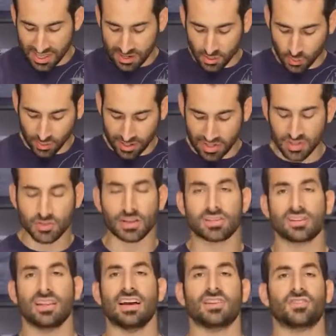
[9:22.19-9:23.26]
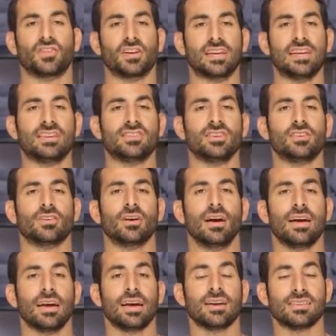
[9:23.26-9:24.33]
that accordion stretch allows for easier
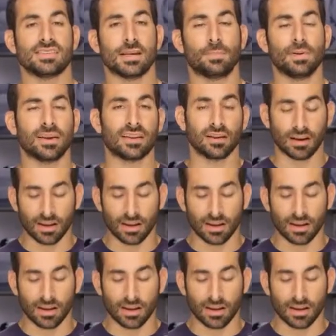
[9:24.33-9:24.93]
zipping and